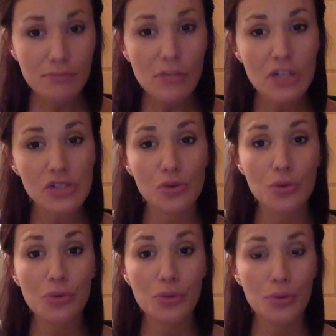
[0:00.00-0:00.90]
scroll
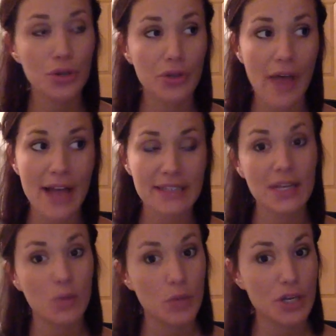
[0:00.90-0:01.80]
through your last
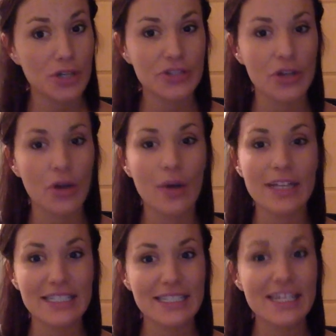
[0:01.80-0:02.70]
like week or so
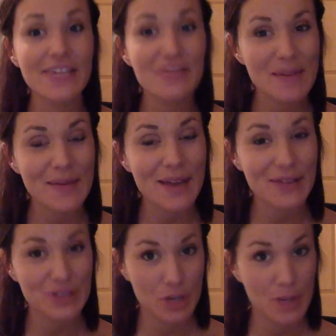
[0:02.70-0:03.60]
and see if maybe I
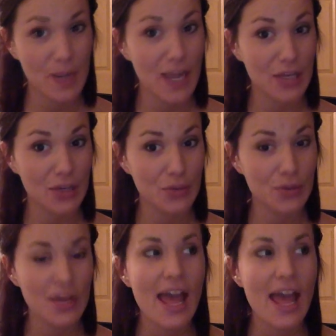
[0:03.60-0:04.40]
was creeping on you,